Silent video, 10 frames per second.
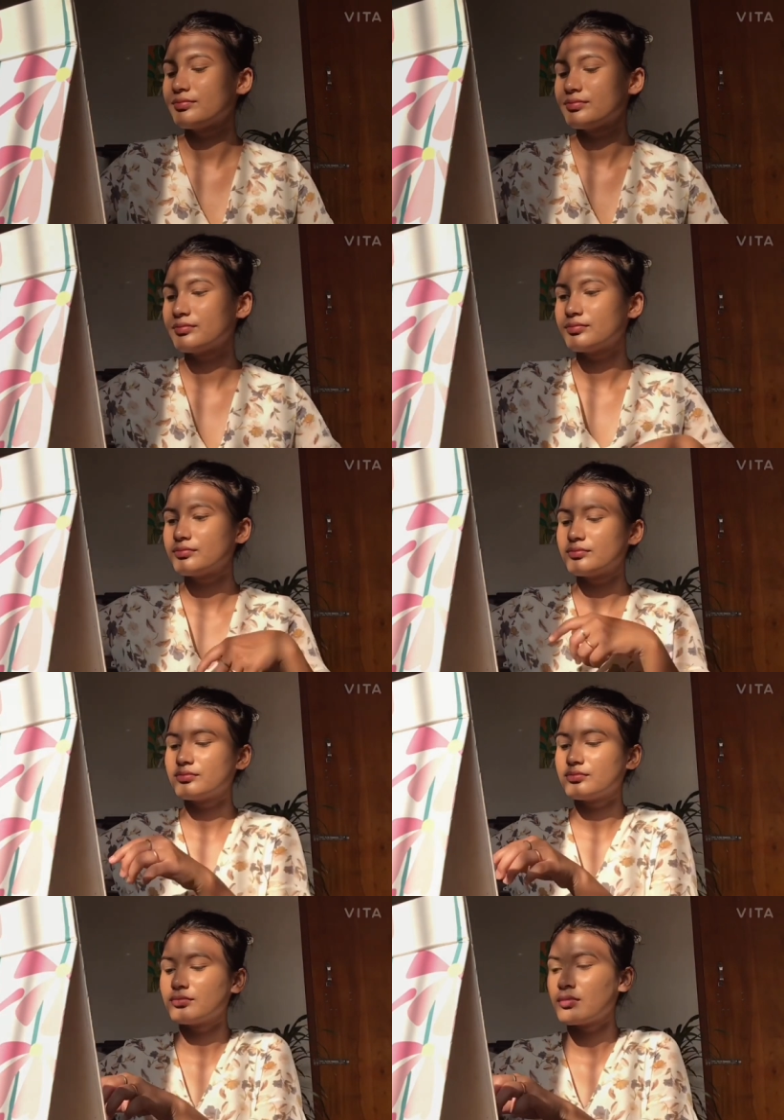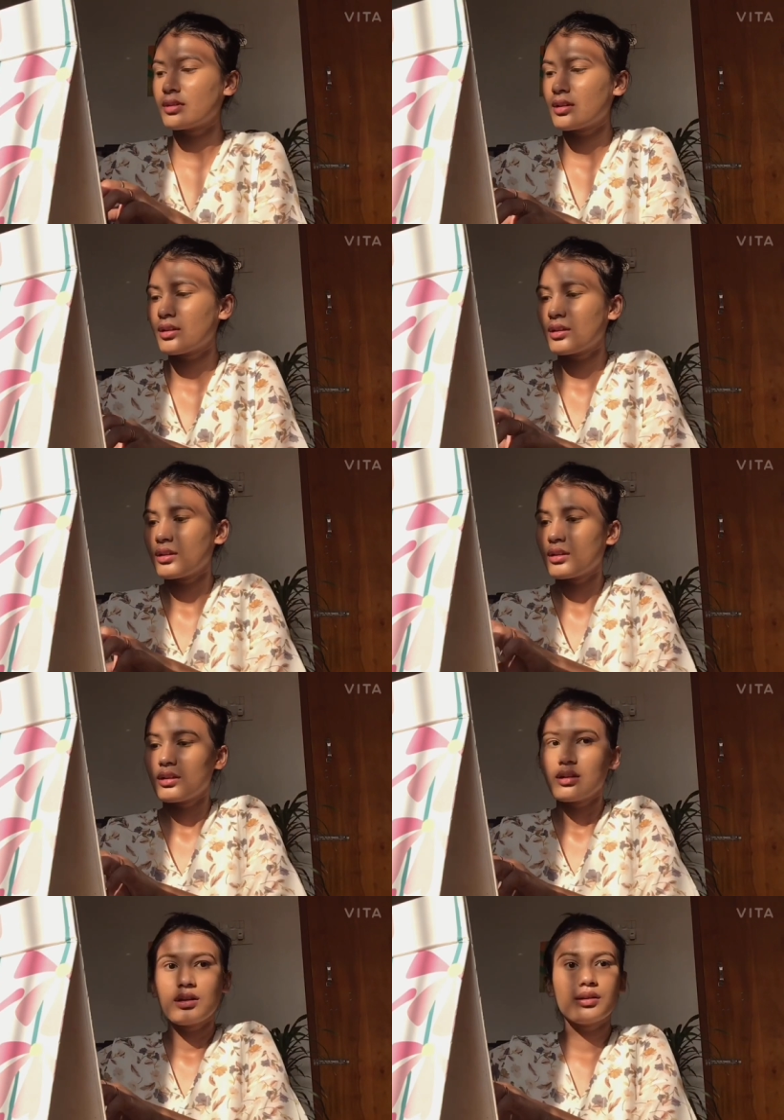because I don't know what to
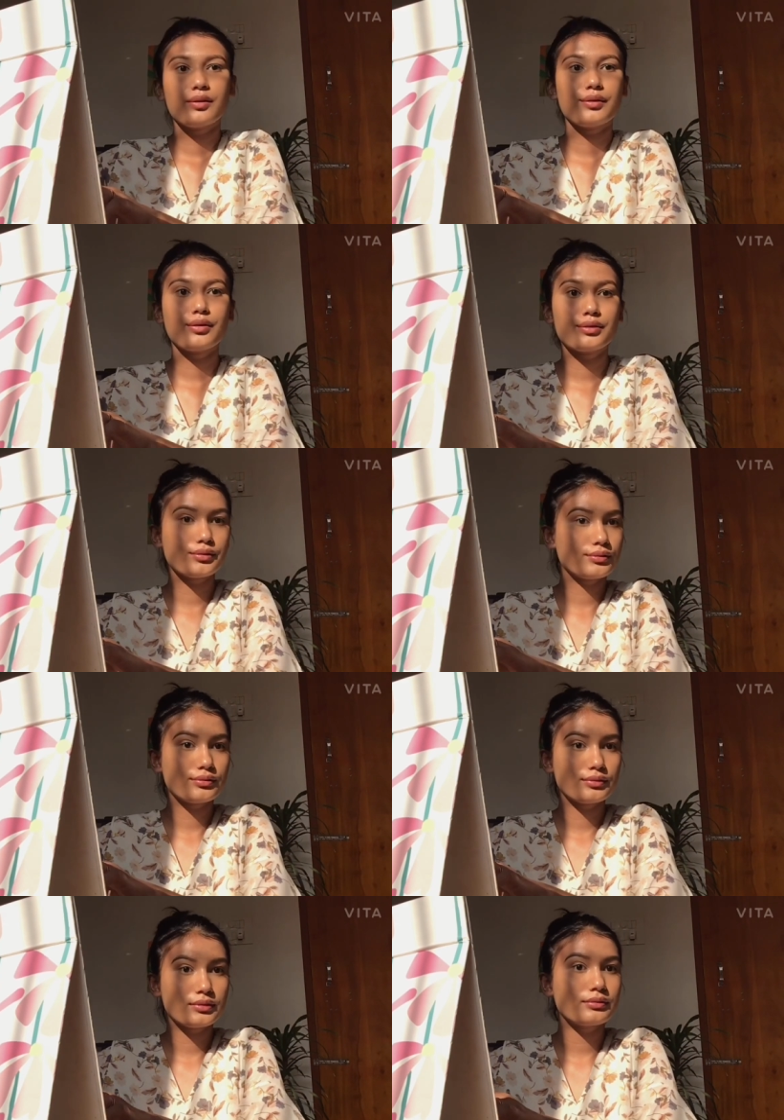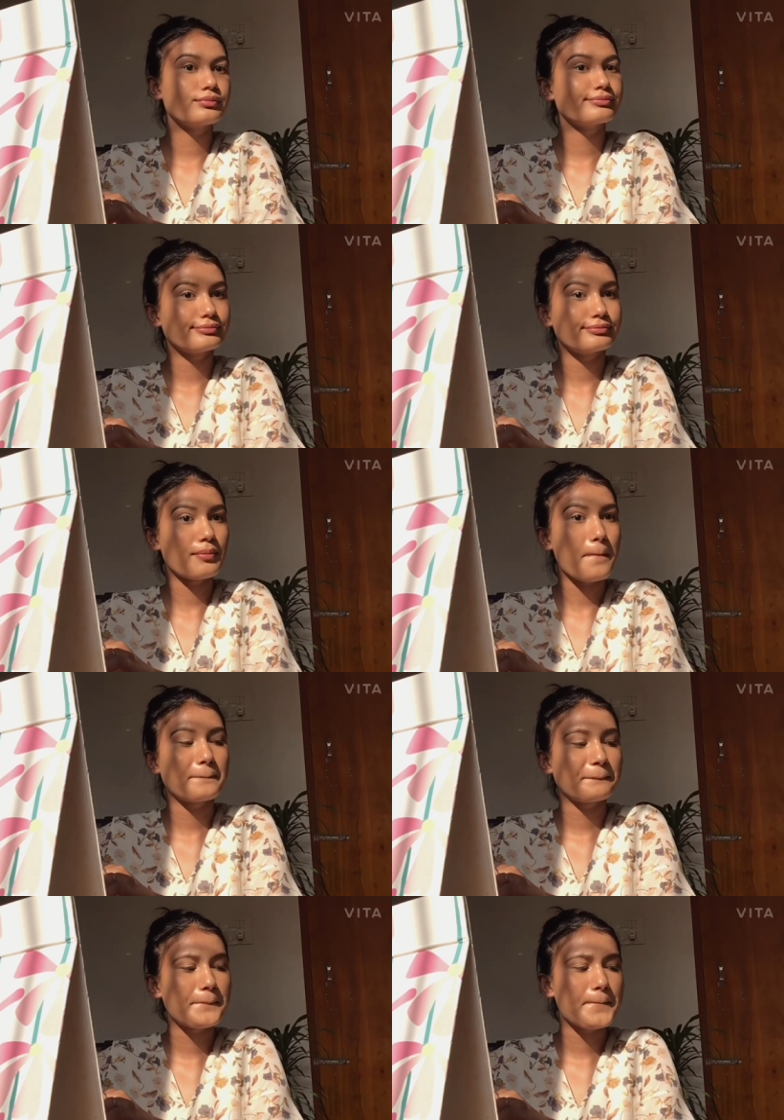do. So after then I'll
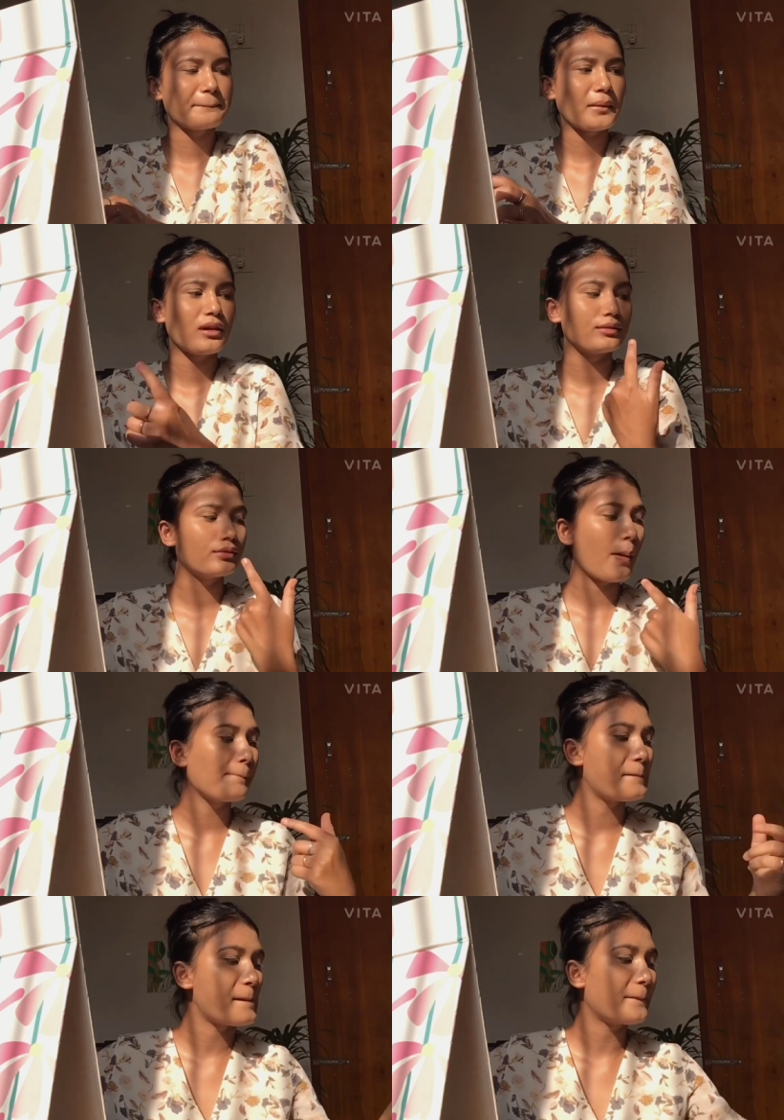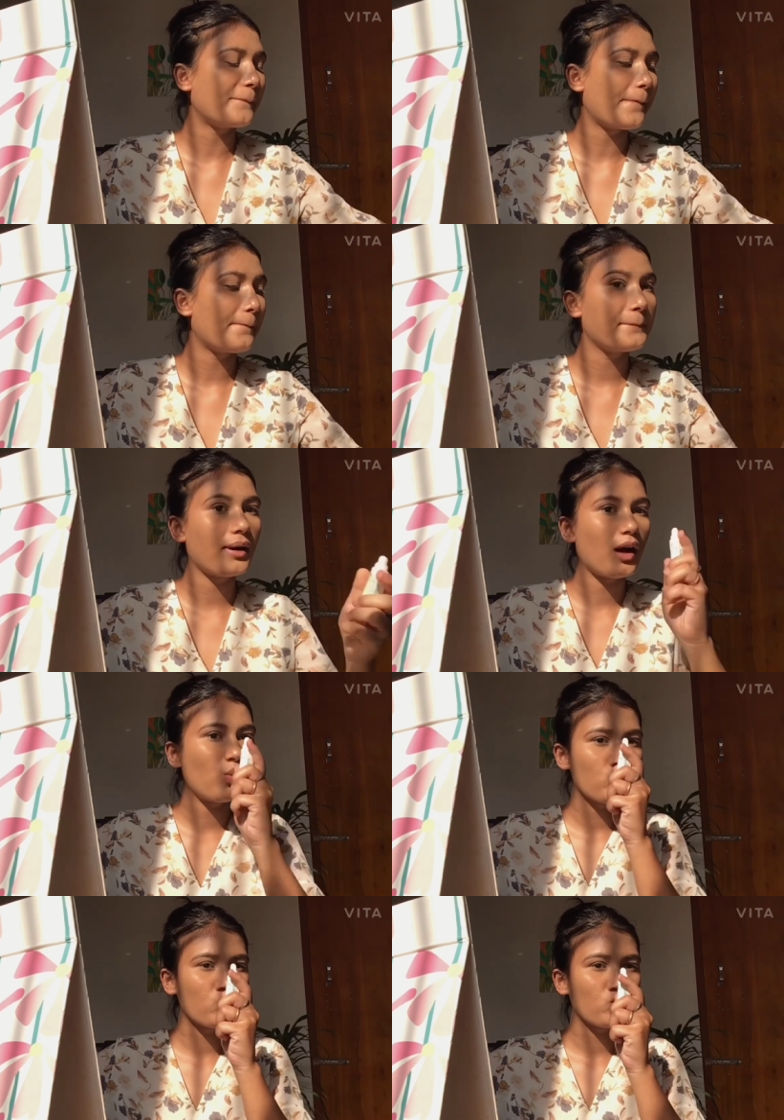be just searching for
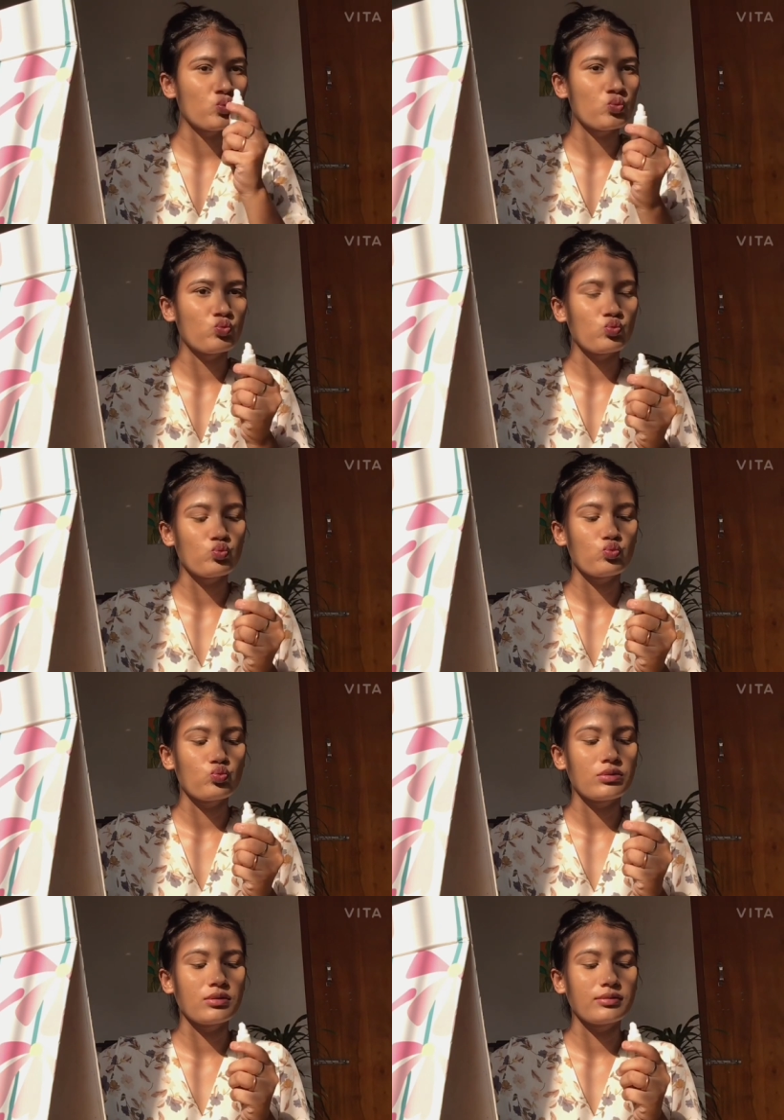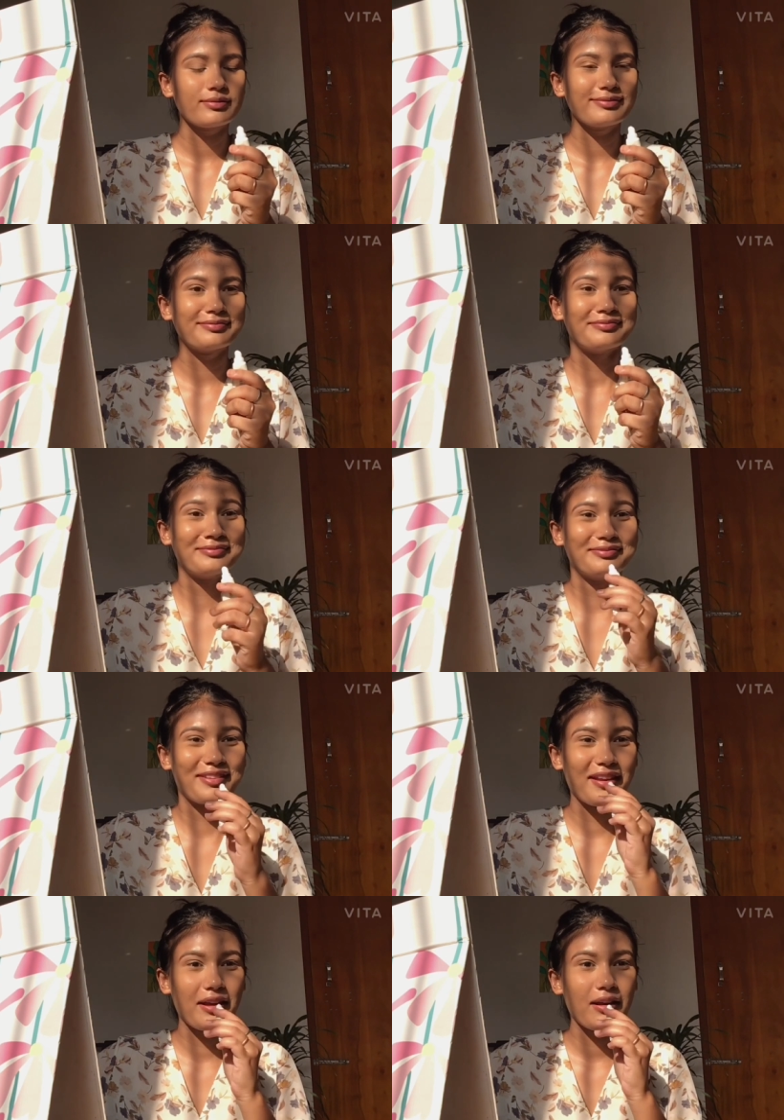my lip balm, because I'm addicted to it,
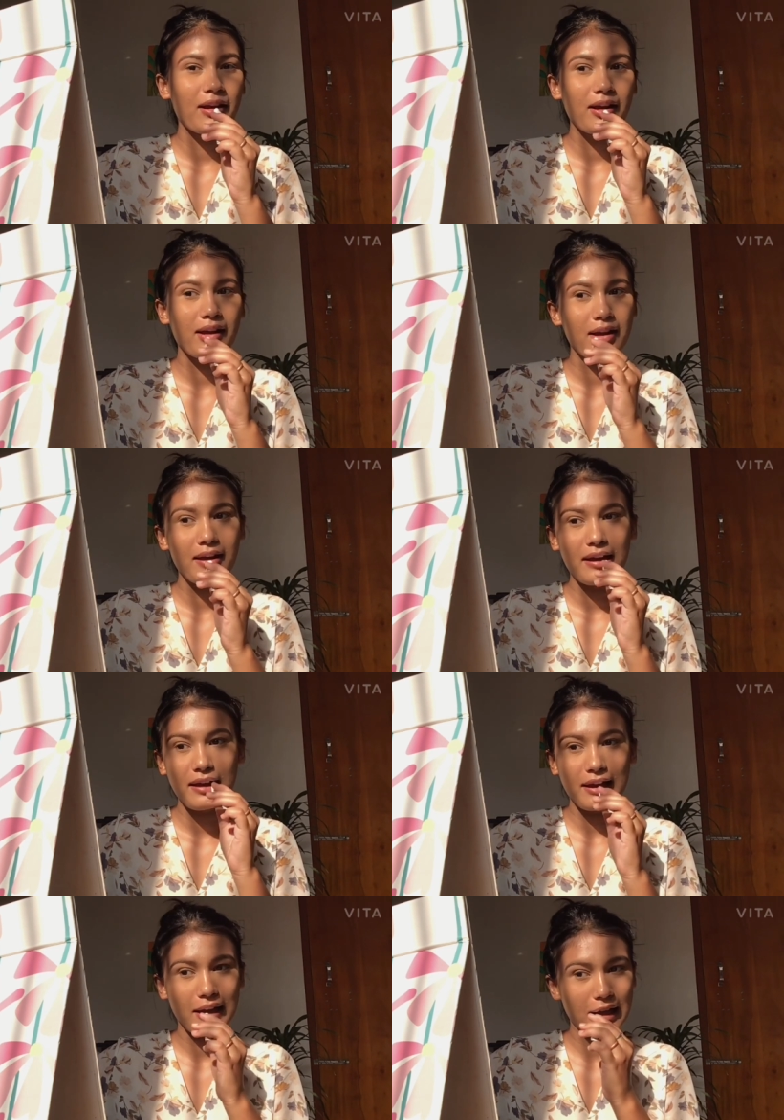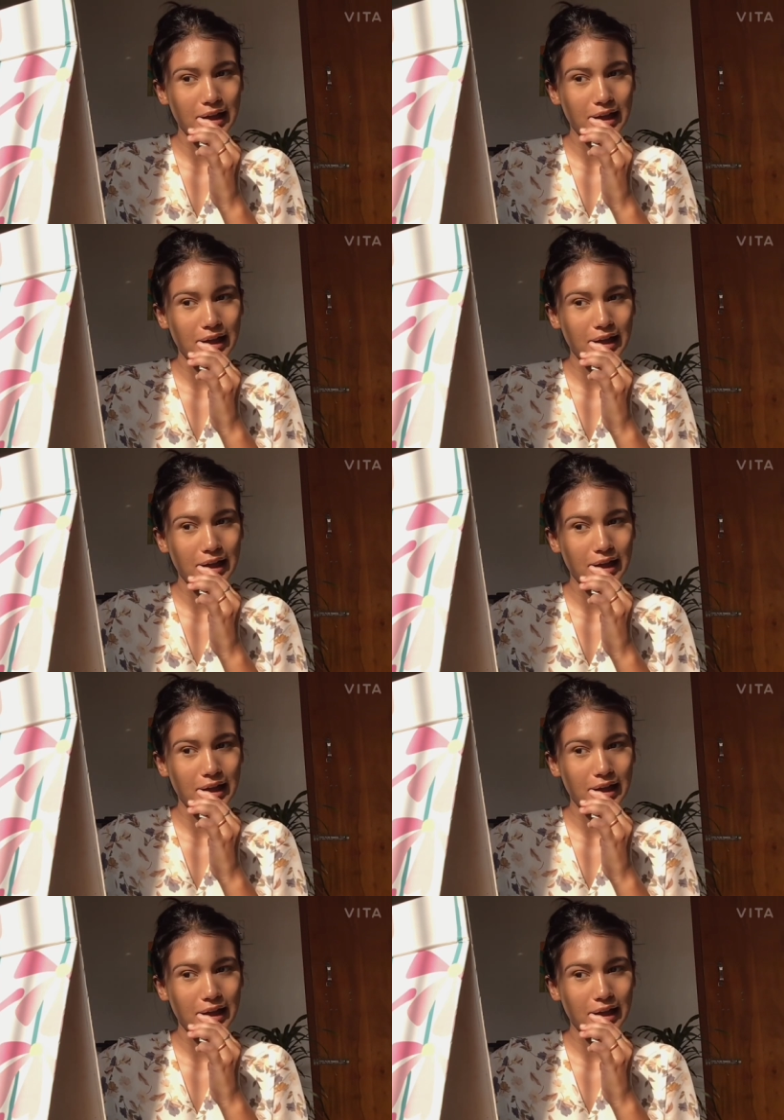as I said you.